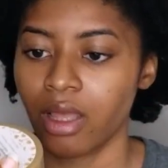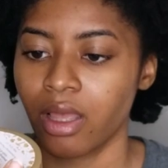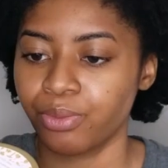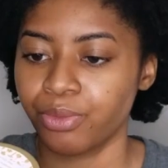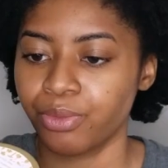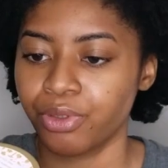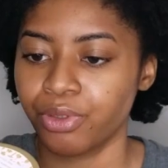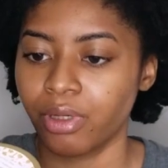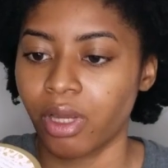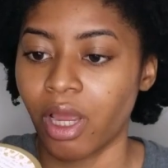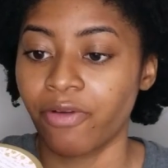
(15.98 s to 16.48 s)

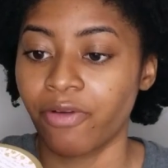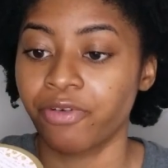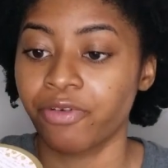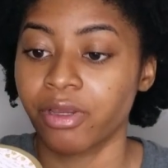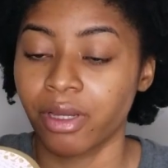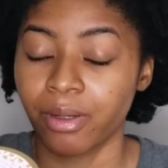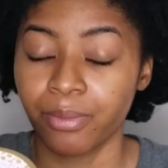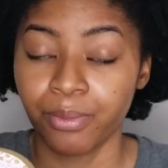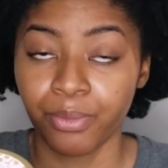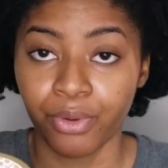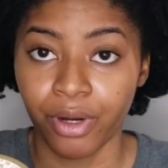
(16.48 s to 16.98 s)
African
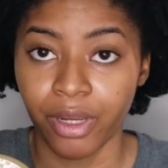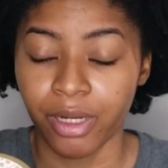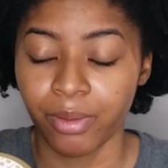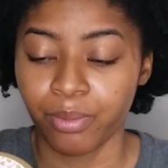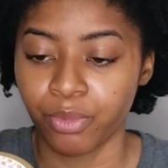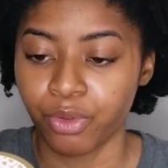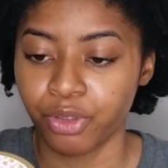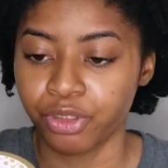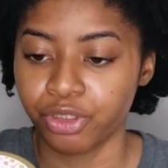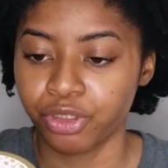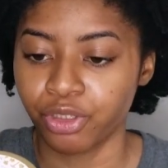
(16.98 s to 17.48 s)
Pride
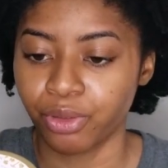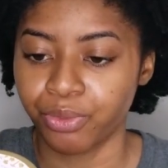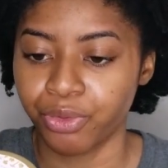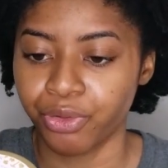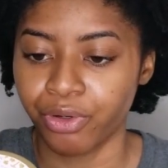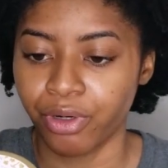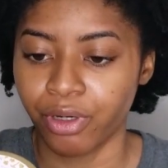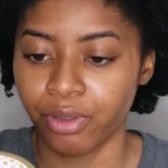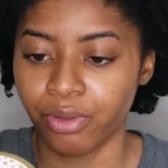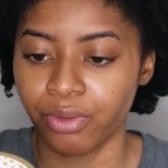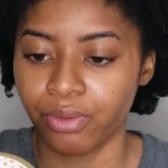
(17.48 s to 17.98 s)
Moisture
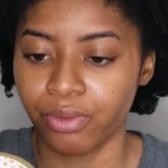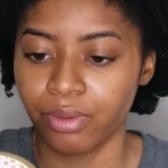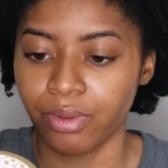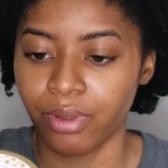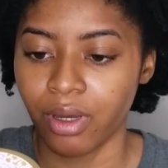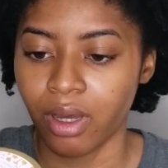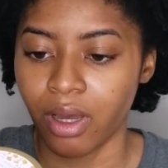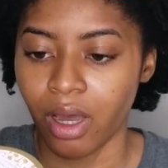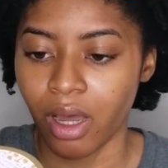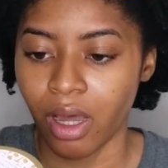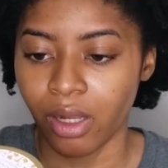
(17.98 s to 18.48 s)
Miracle
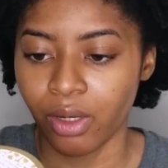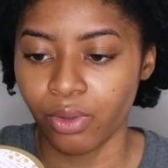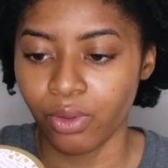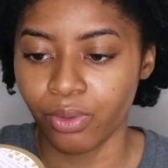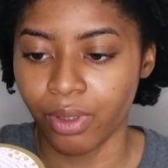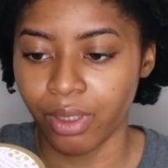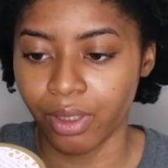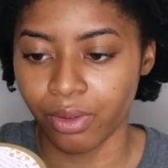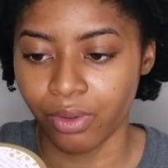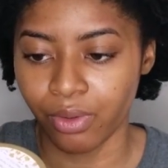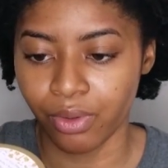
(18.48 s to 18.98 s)
Aloe and
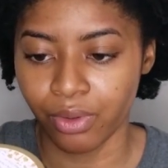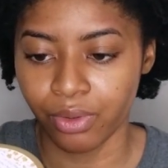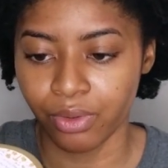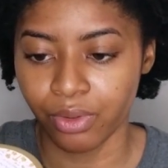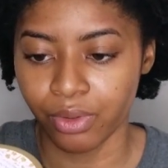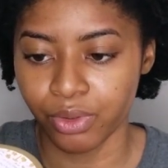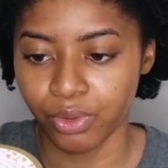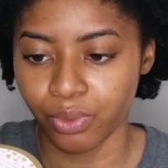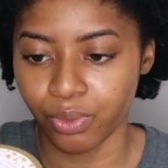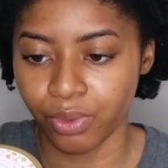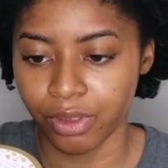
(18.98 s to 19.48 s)
Coconut
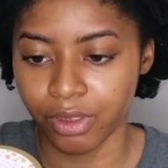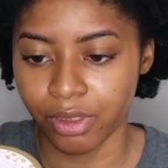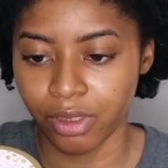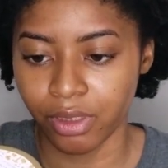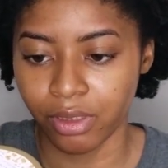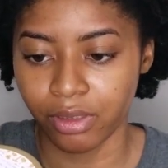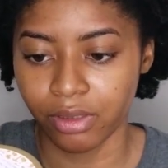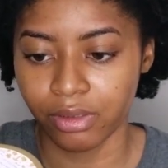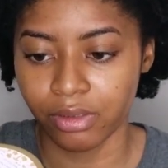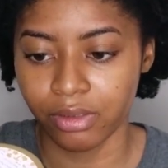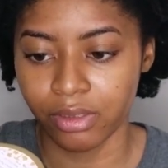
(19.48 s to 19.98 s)
Water
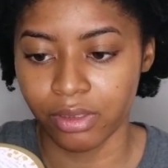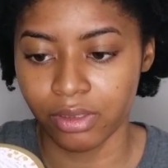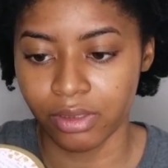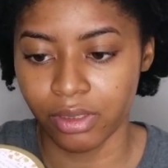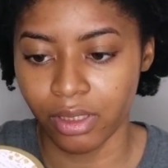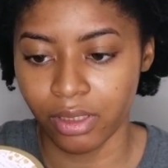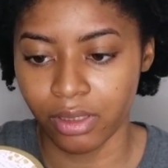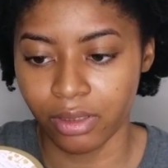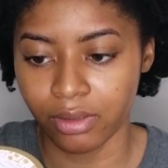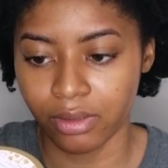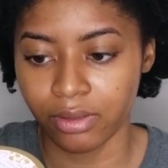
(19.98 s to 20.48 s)

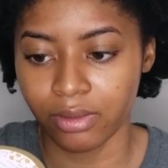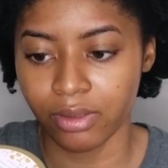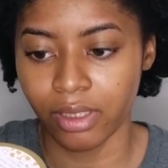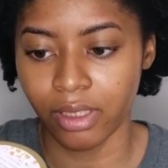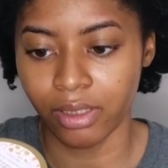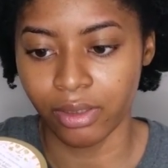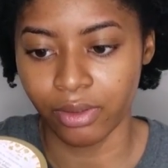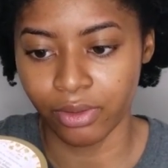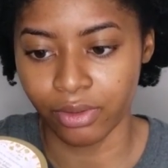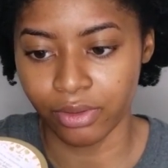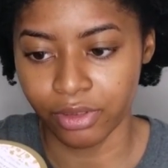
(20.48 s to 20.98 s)
Detangle and
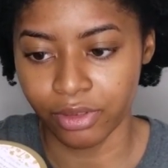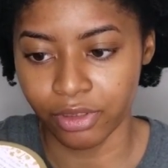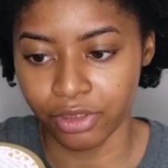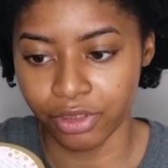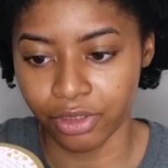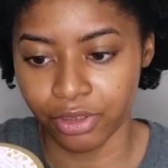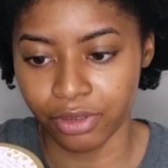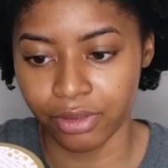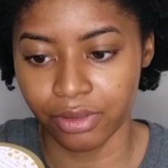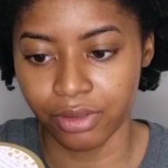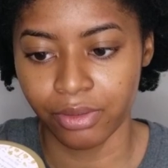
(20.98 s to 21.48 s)
Condition
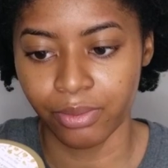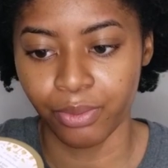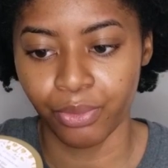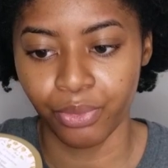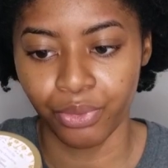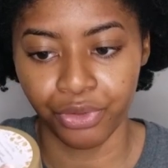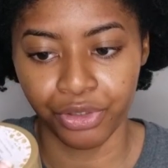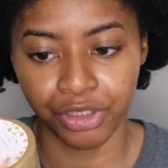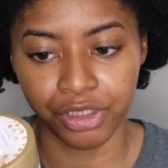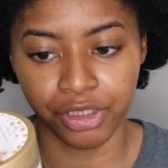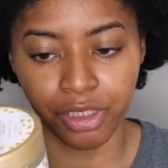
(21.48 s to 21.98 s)

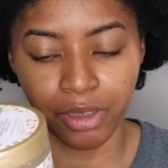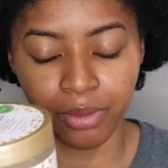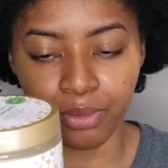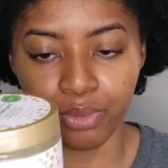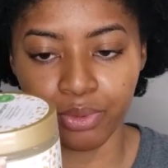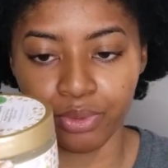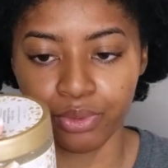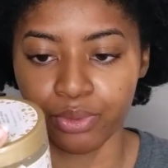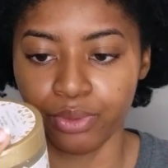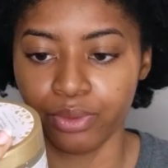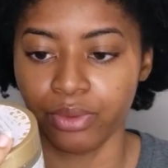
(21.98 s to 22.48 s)
Pre-Shampoo.
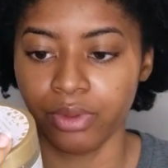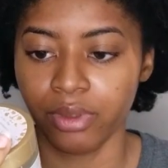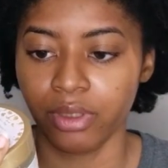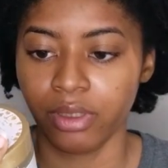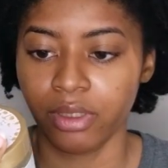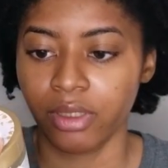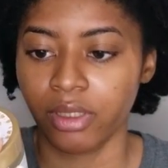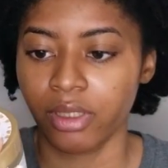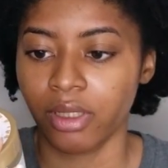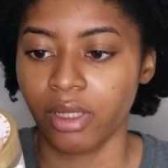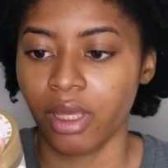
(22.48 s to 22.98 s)

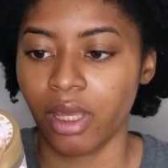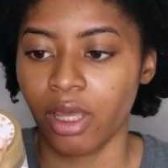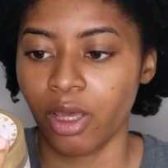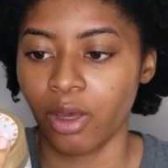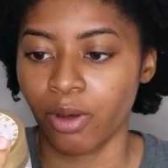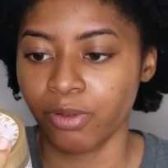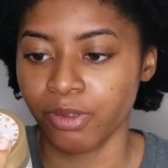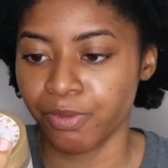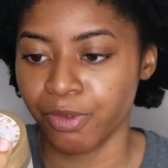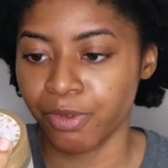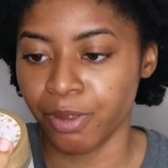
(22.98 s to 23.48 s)
Helps
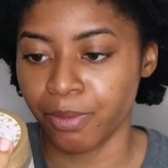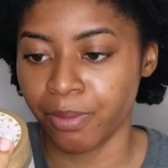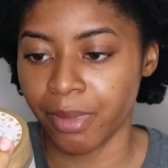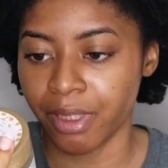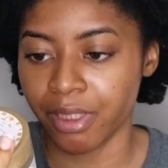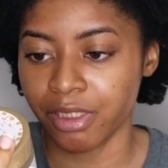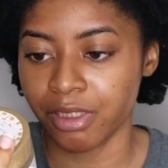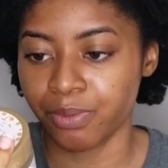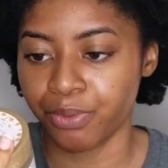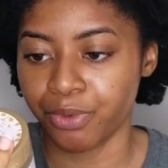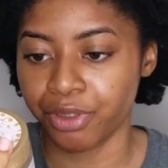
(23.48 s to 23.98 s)
minimize
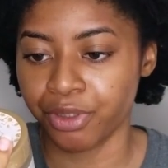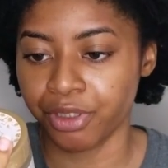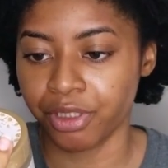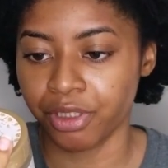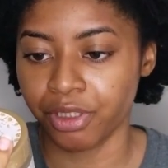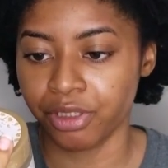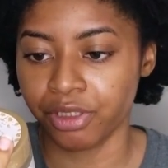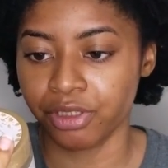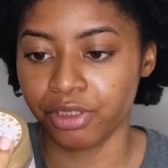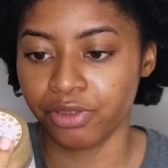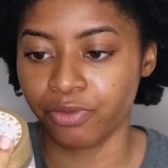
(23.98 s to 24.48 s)
breakage
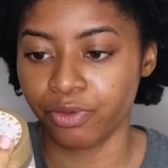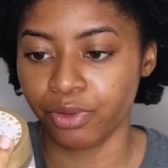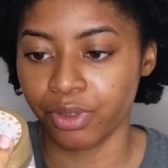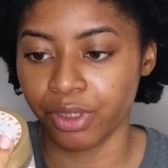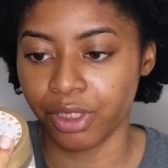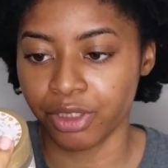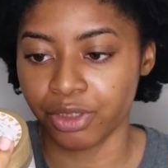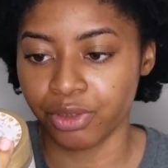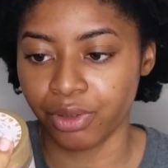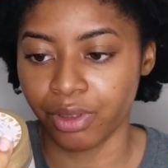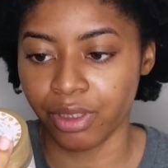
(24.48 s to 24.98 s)
for
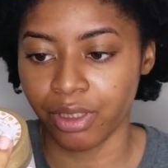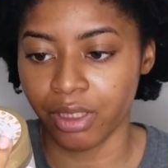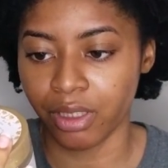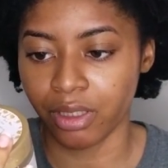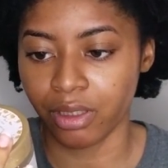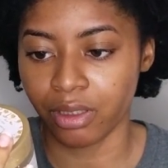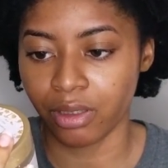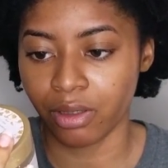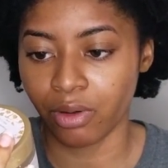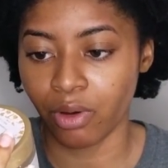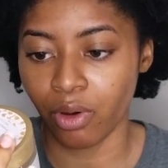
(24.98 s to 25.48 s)
natural
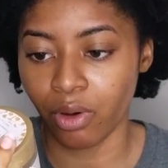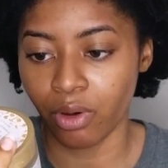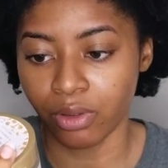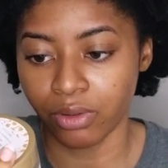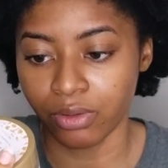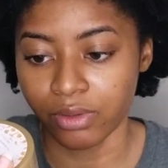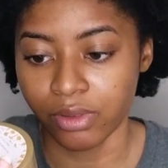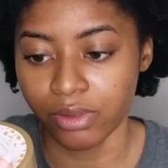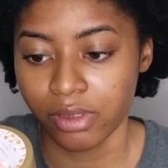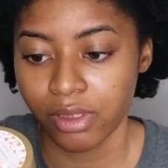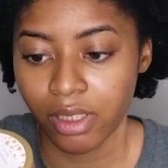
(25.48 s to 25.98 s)
curls
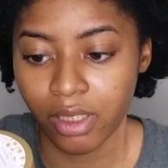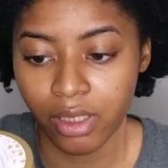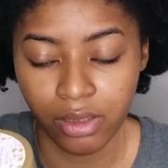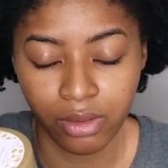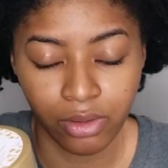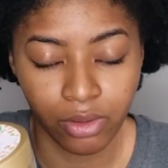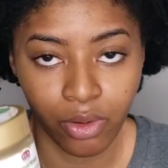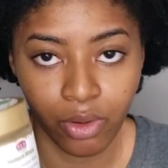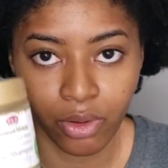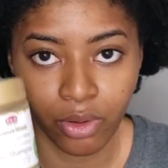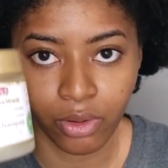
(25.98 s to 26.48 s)
and
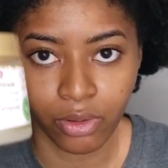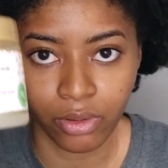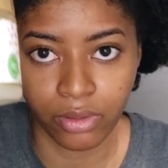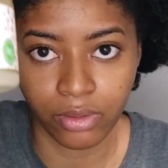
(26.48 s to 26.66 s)
curl.